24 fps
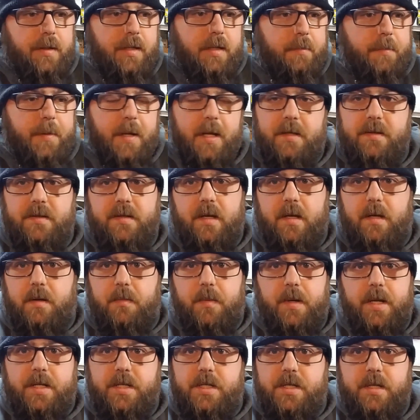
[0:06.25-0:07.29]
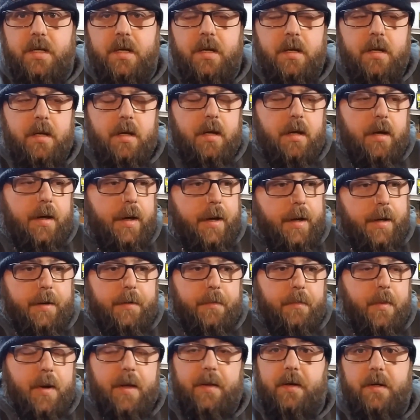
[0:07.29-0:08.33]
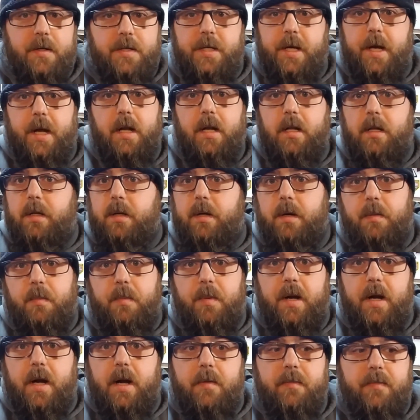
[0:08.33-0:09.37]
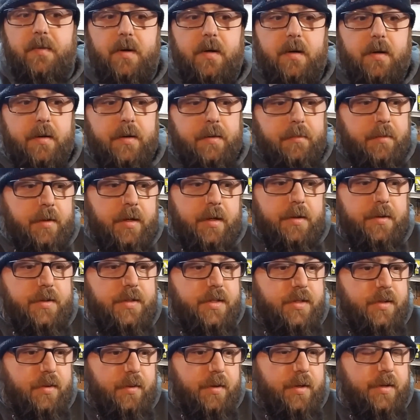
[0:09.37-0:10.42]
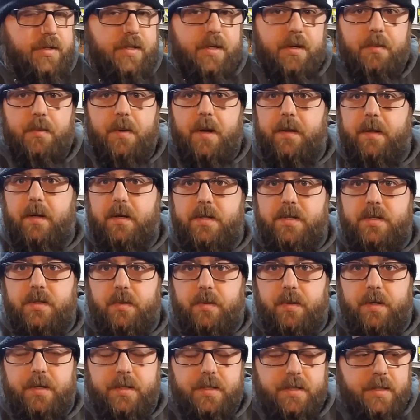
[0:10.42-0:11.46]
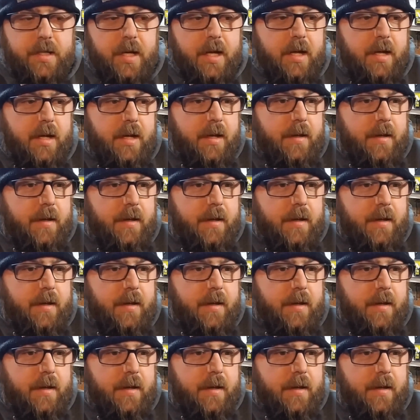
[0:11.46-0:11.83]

It depends on which weather channel or whatever news source or weather source